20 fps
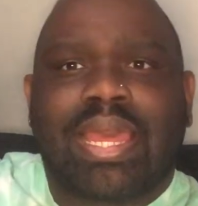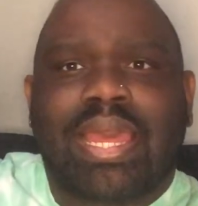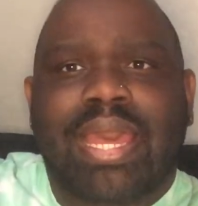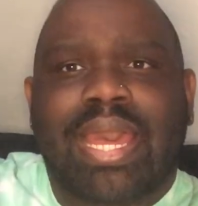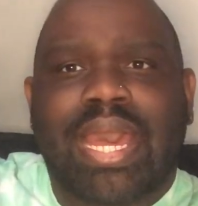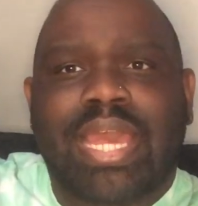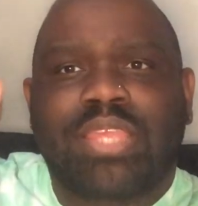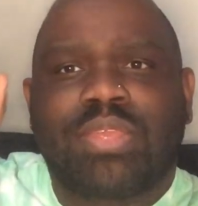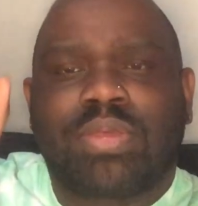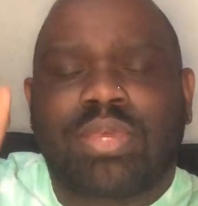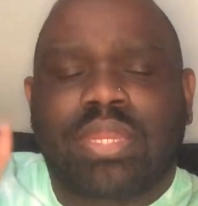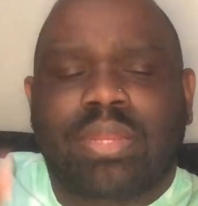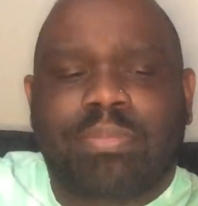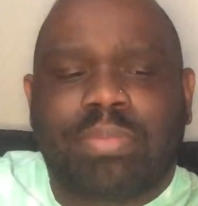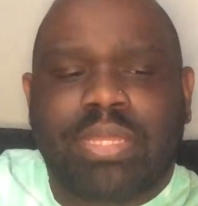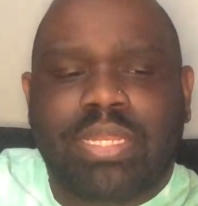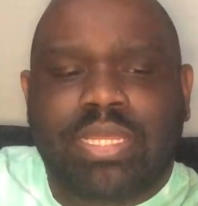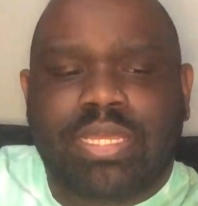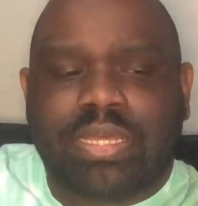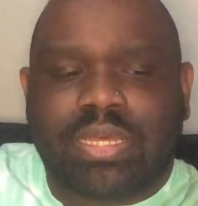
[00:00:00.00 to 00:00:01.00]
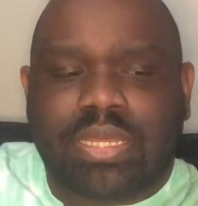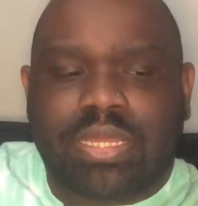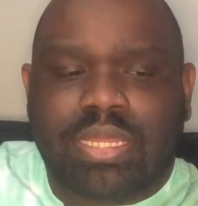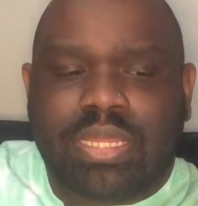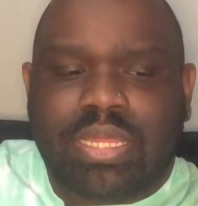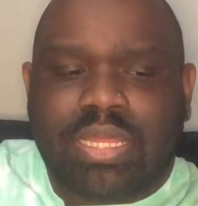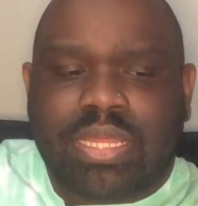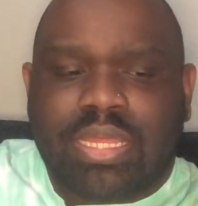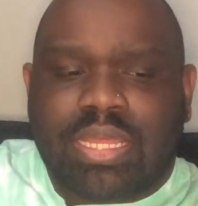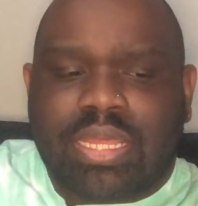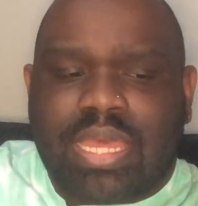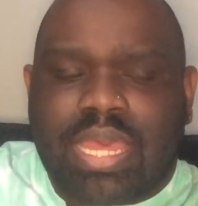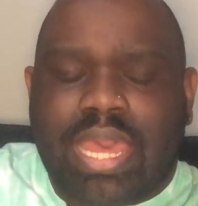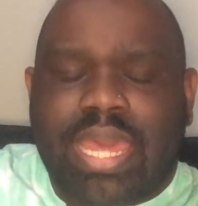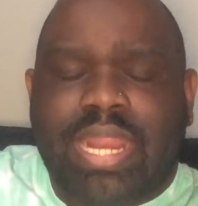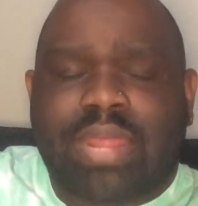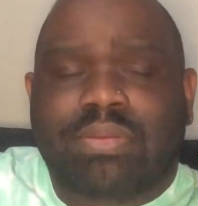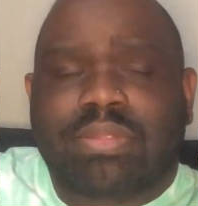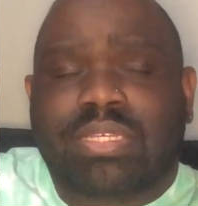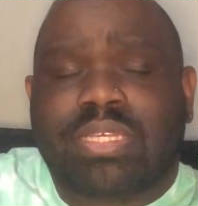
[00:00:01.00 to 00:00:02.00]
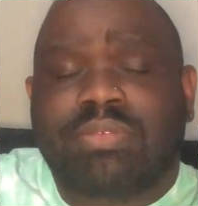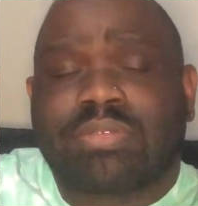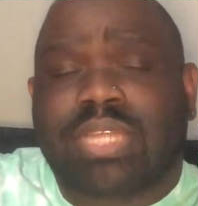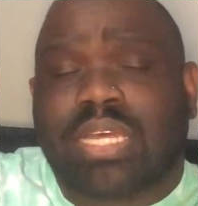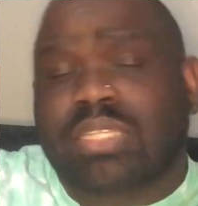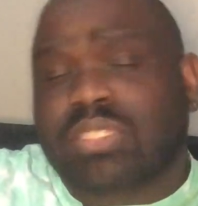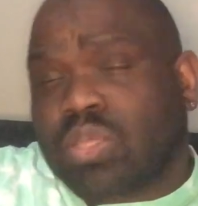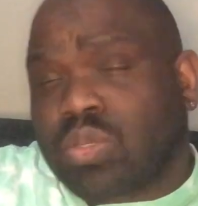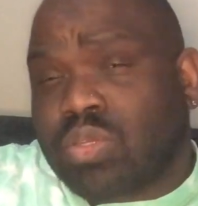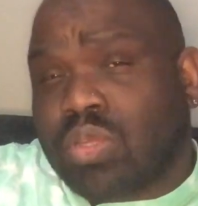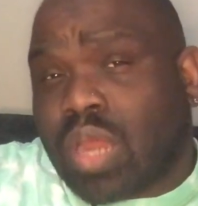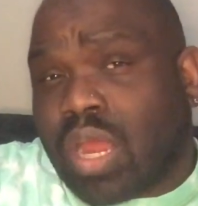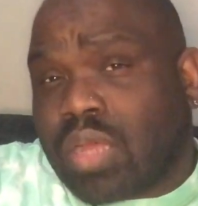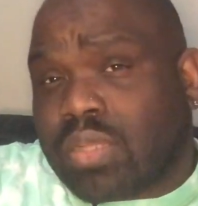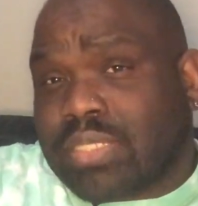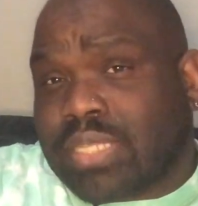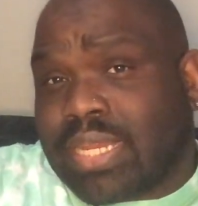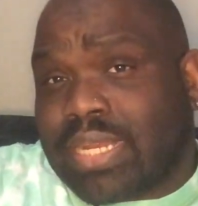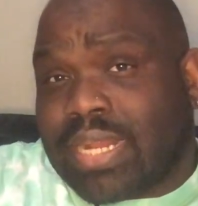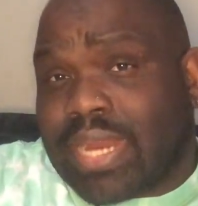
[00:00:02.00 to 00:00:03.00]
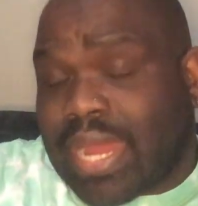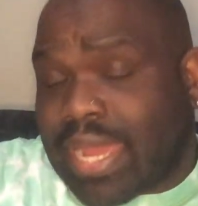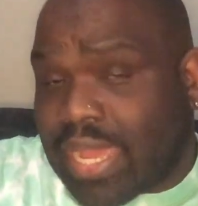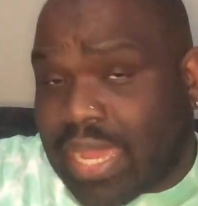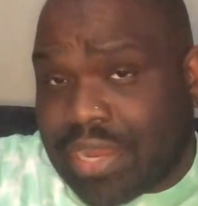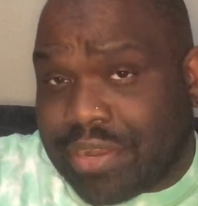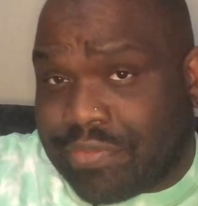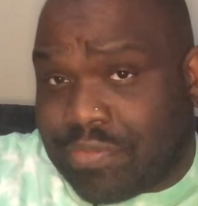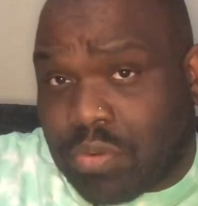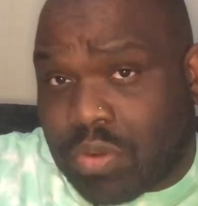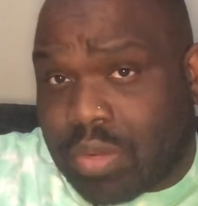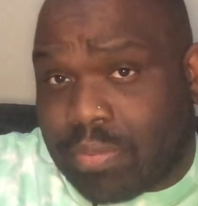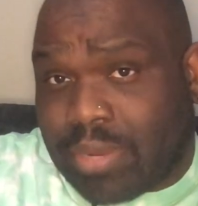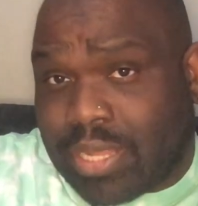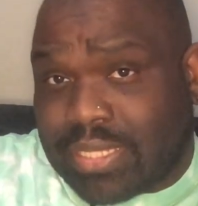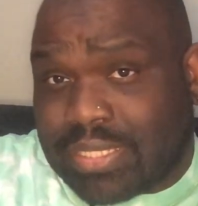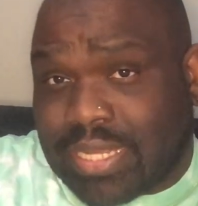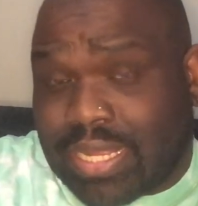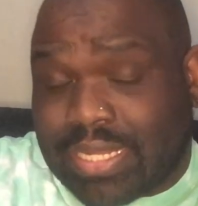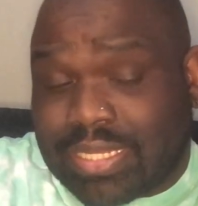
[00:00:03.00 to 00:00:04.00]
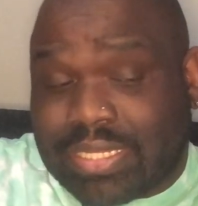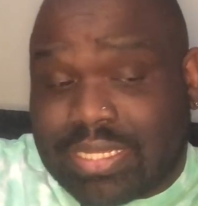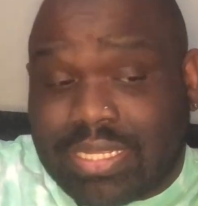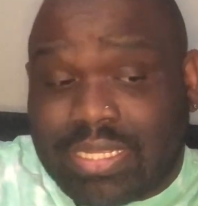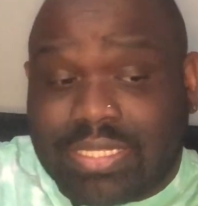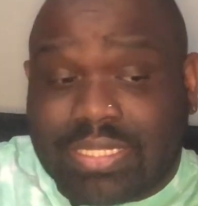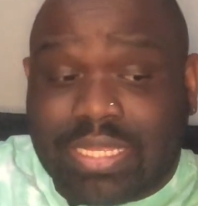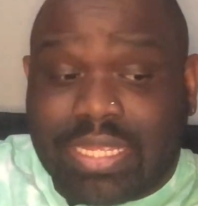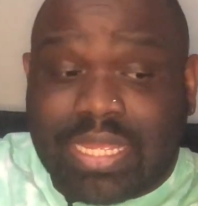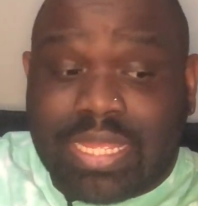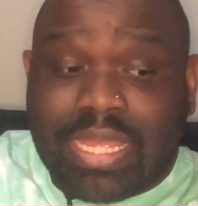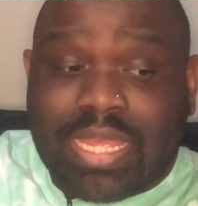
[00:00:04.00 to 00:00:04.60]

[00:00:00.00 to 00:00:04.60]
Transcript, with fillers: How'd you get up in here? And he was like, so y'all saying that I can't afford a place like this?